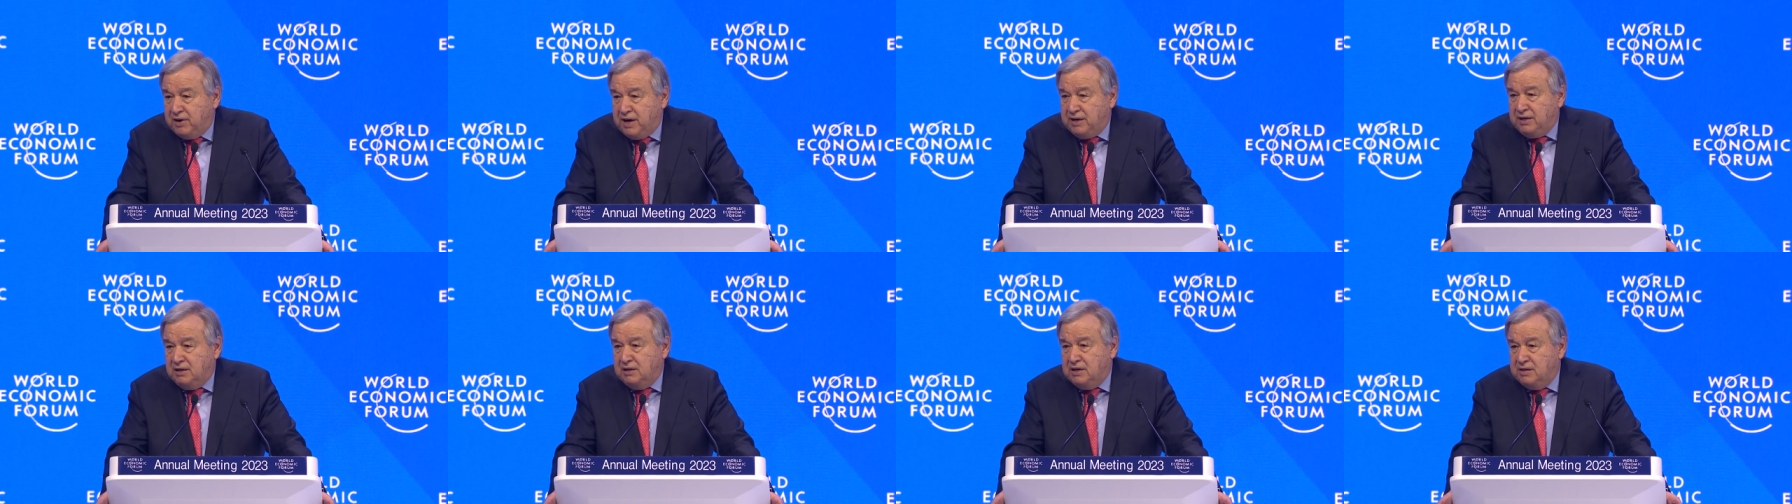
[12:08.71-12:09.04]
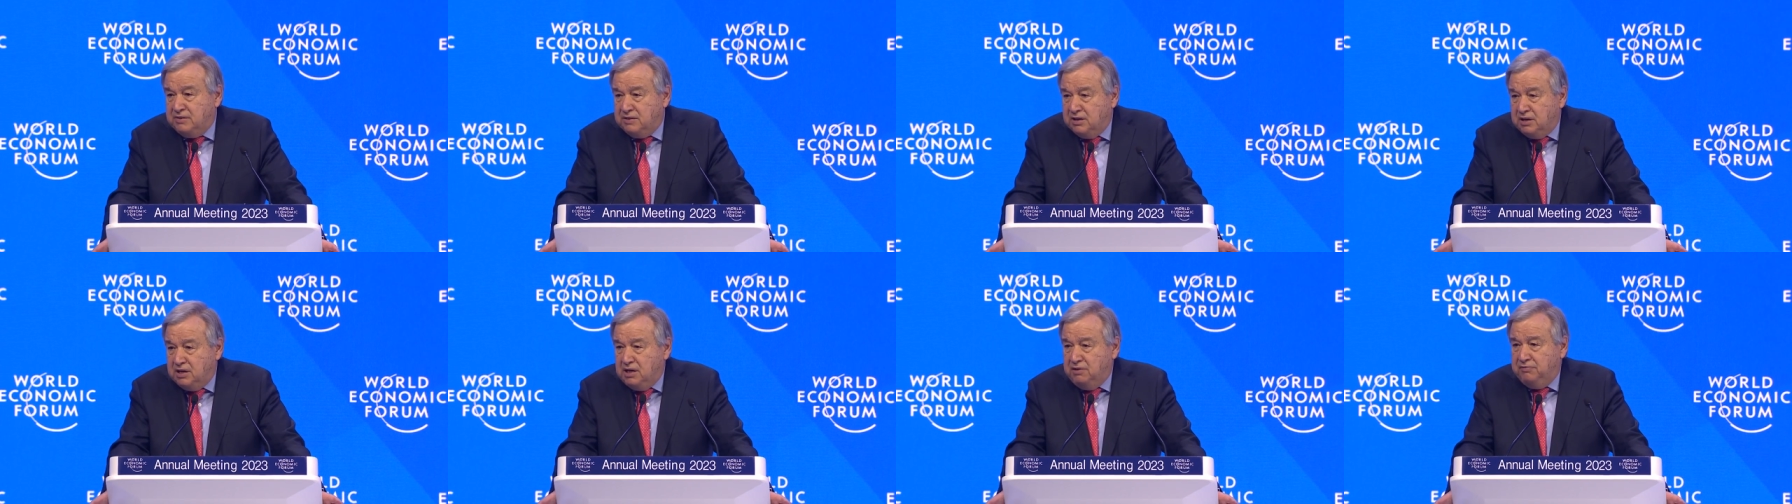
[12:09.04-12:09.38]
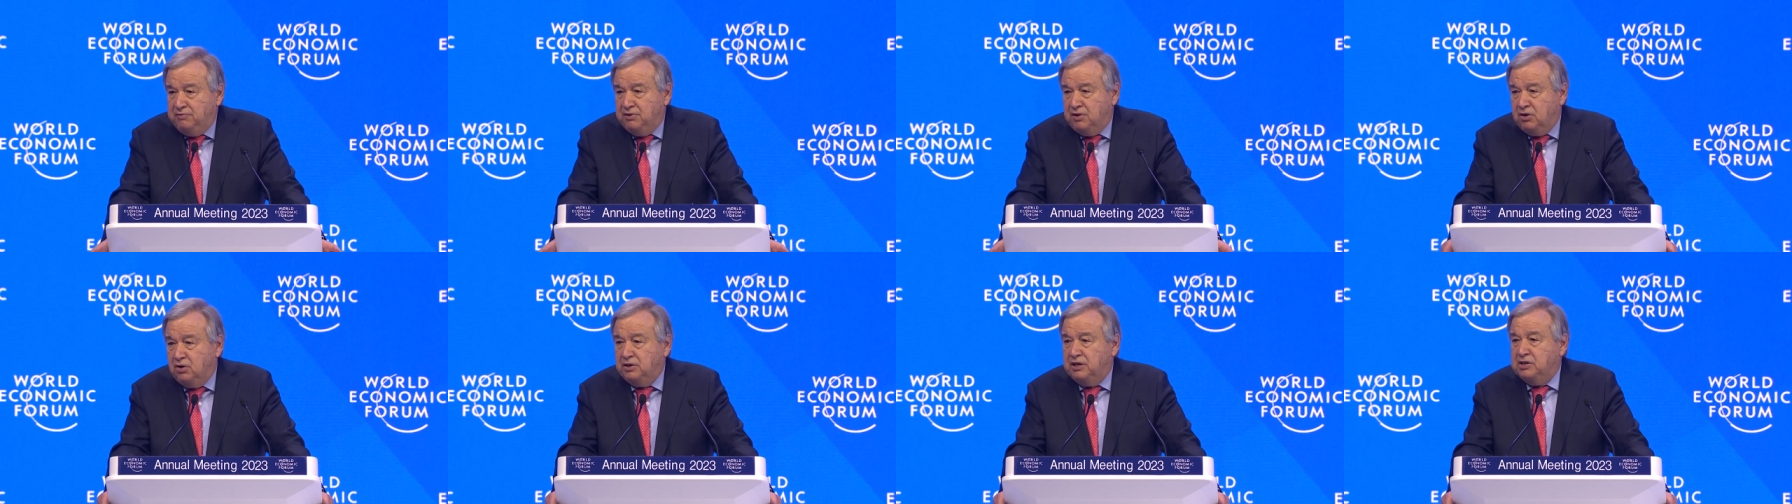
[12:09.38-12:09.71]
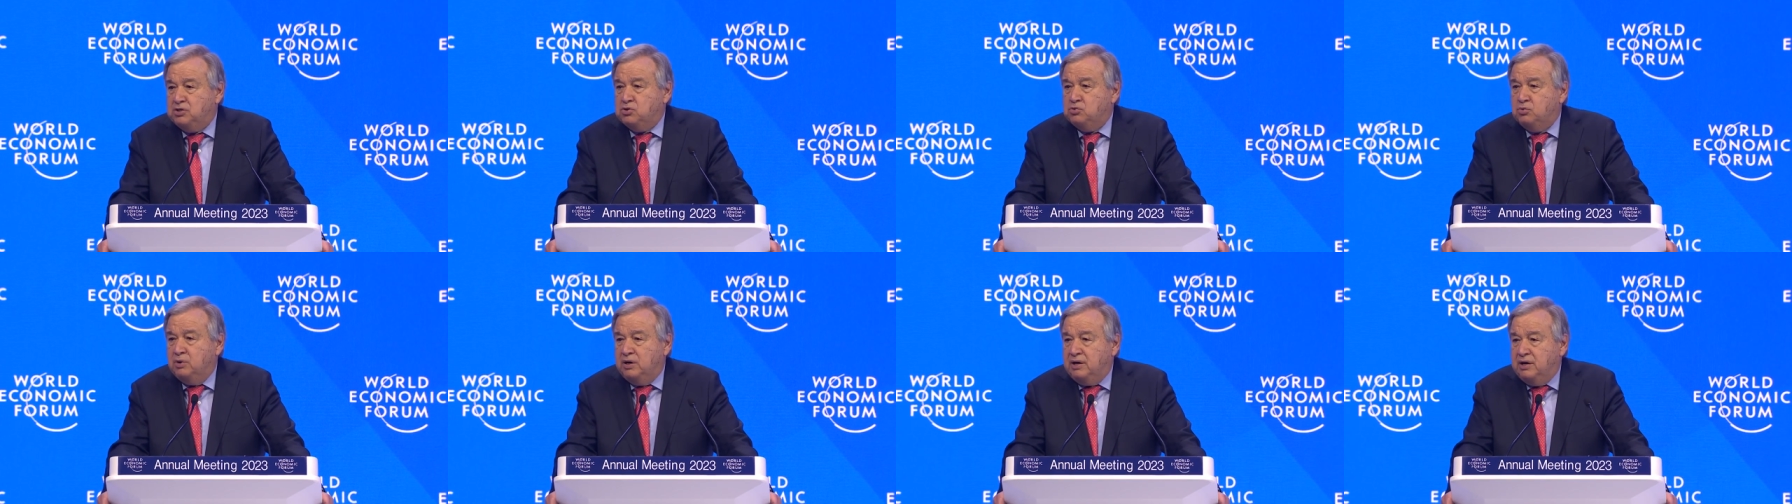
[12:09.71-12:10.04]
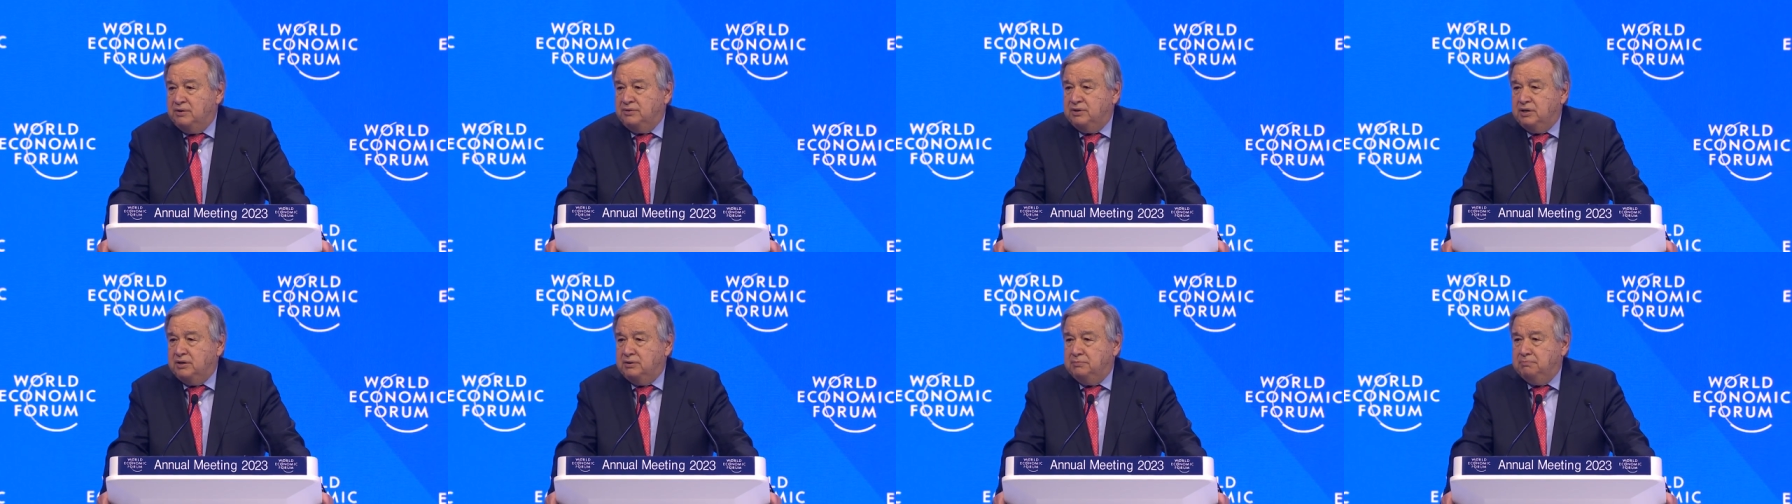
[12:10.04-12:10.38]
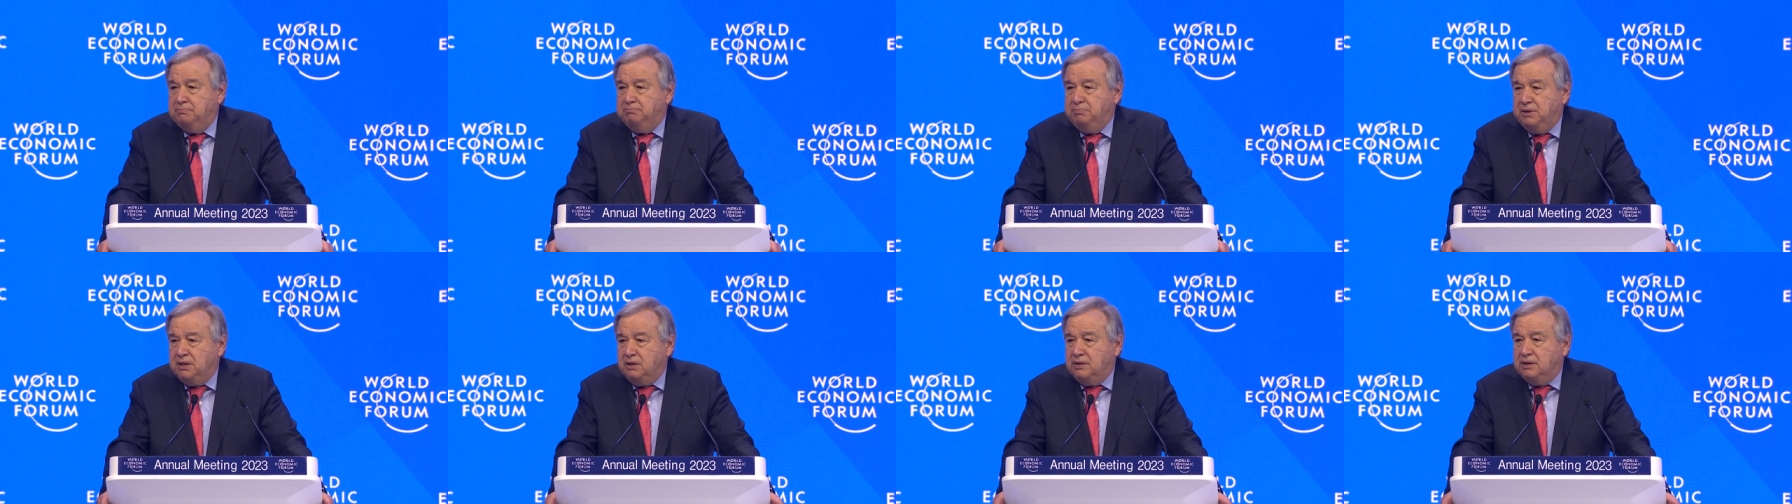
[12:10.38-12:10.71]
finally deliver on its
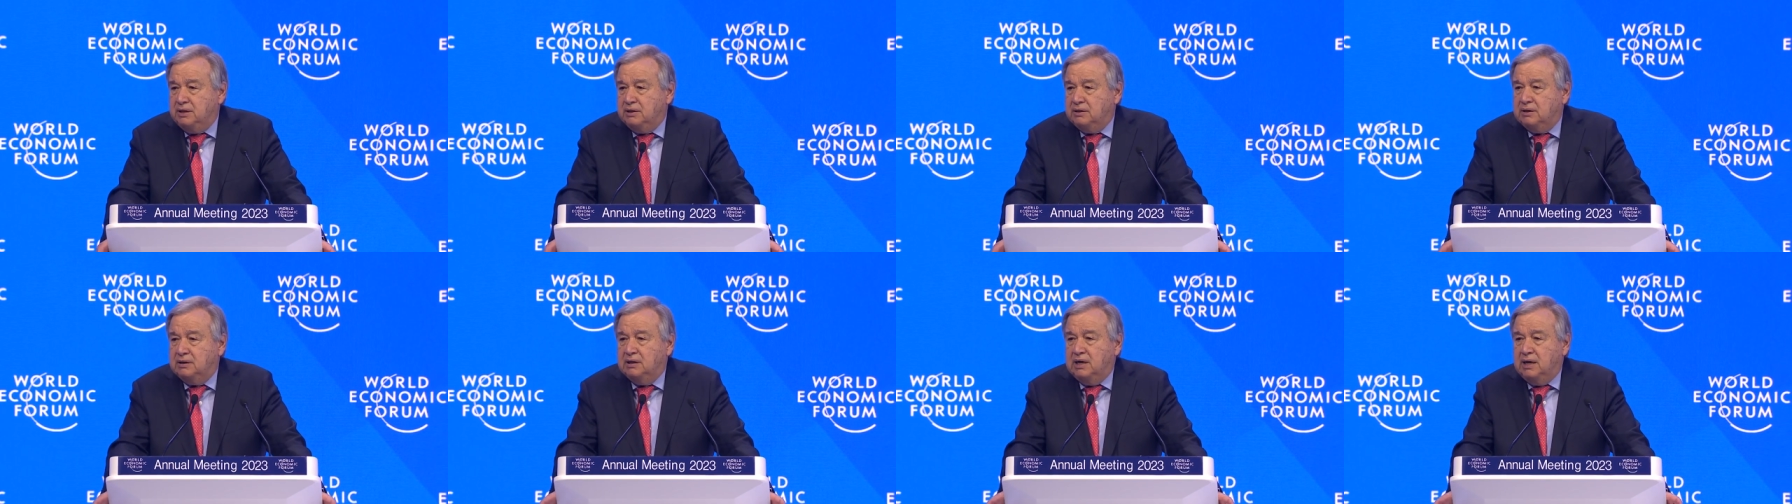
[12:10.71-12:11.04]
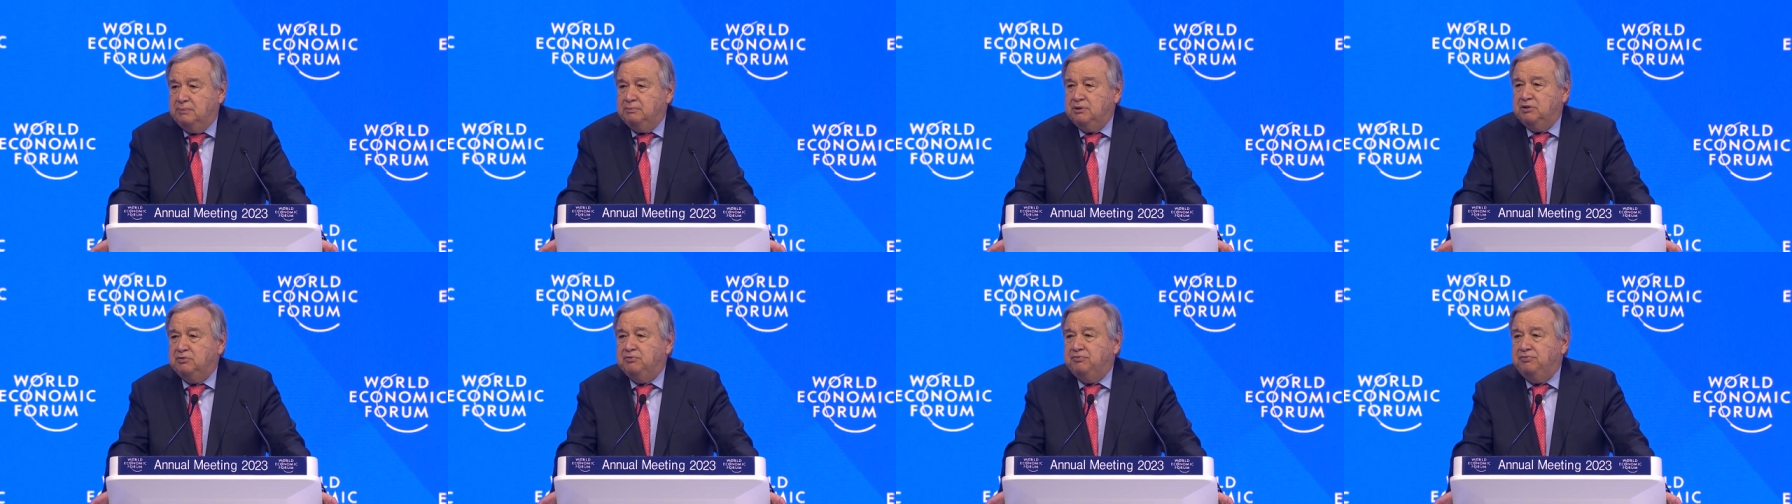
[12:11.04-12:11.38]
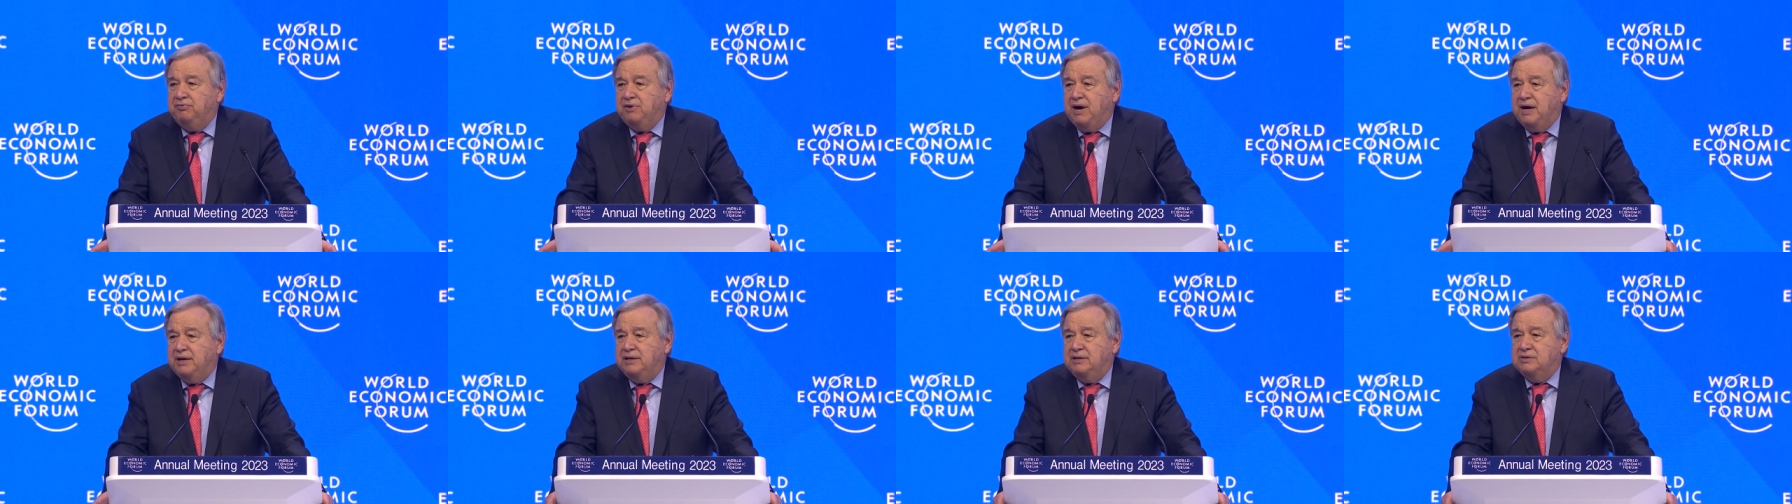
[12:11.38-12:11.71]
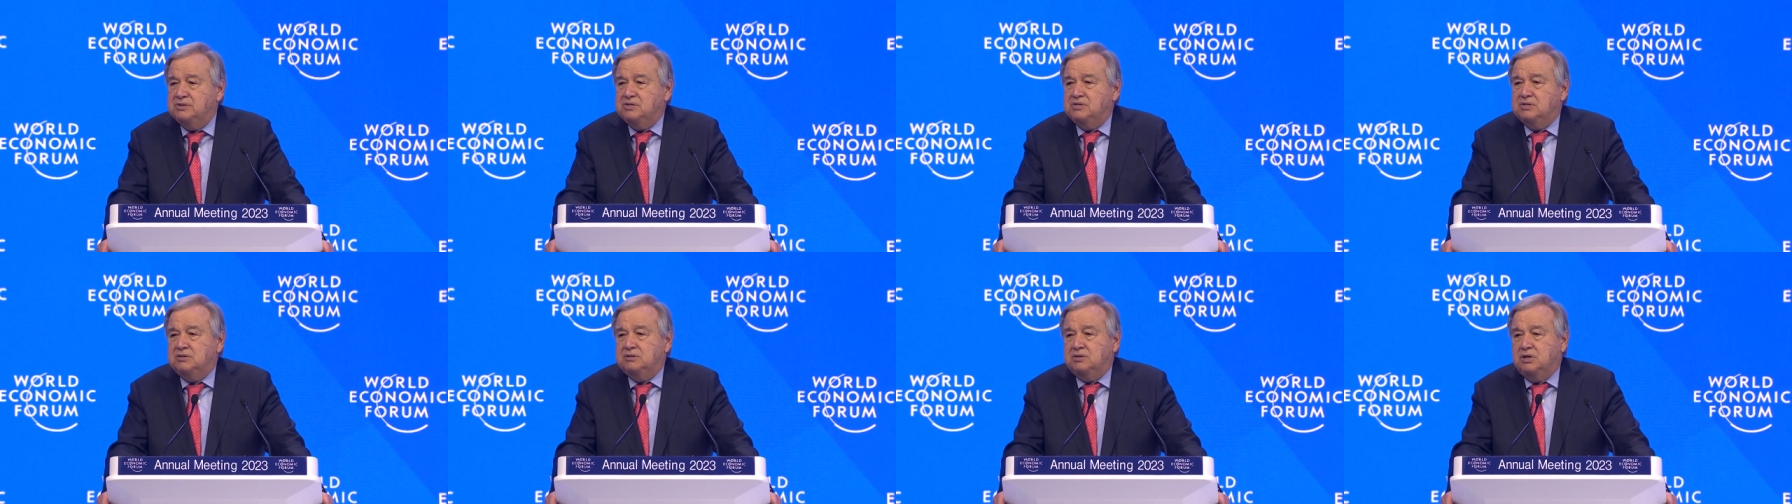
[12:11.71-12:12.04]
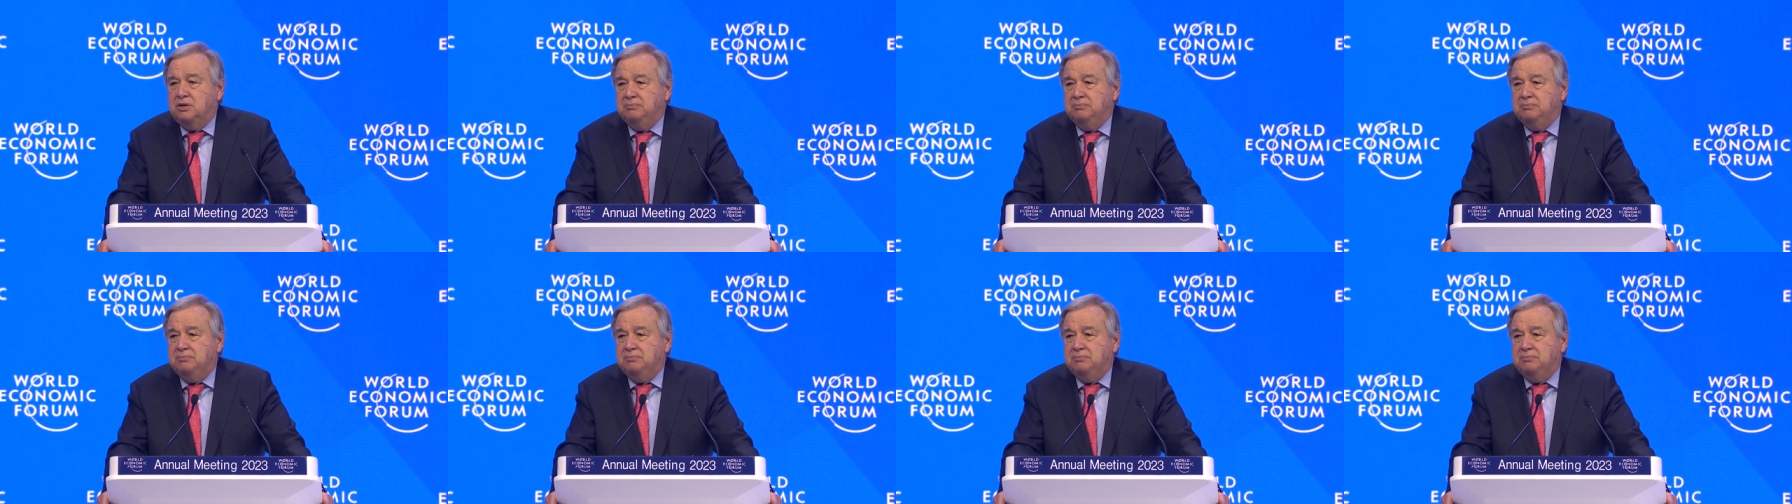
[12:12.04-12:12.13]
100 billion climate finance